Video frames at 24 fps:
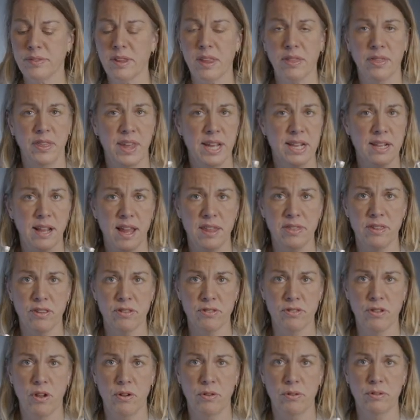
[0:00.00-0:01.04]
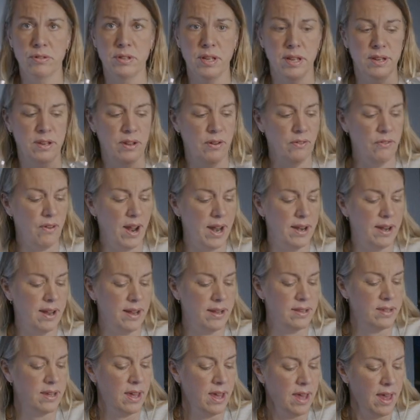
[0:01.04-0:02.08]
things like the salt and the
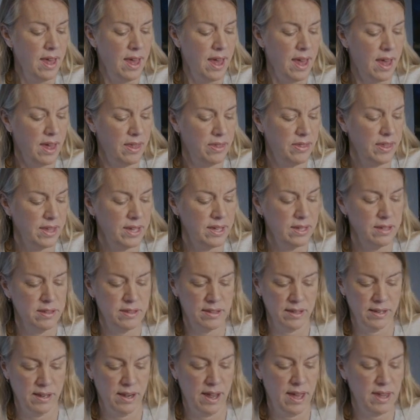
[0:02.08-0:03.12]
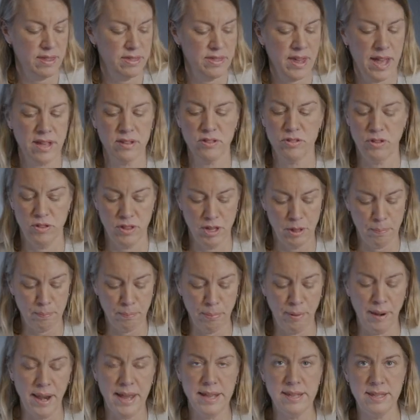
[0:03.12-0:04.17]
rennet and things like that. So there's
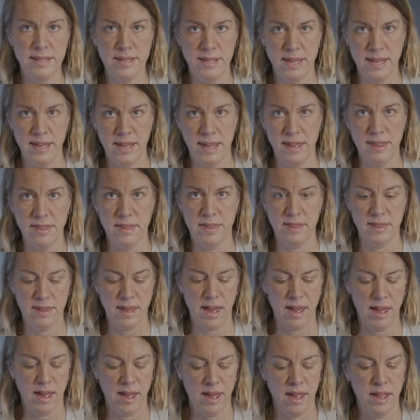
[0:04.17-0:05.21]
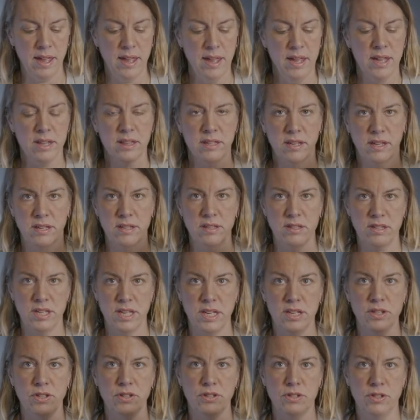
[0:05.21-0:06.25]
plenty in there to
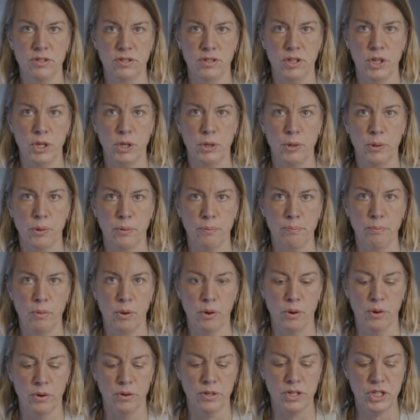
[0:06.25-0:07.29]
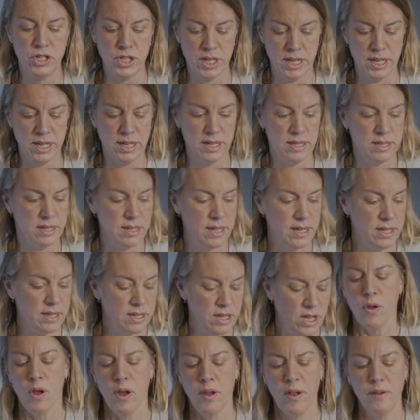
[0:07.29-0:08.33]
continue to do more cheeses.
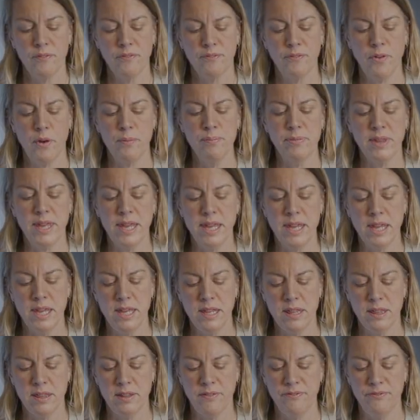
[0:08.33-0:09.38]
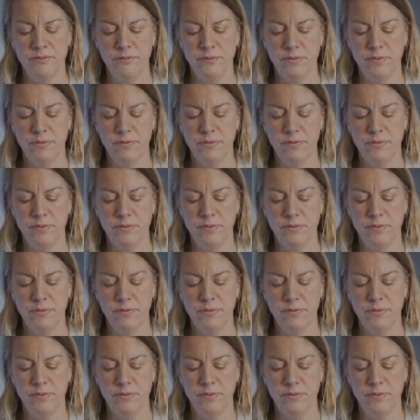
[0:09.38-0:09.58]
From the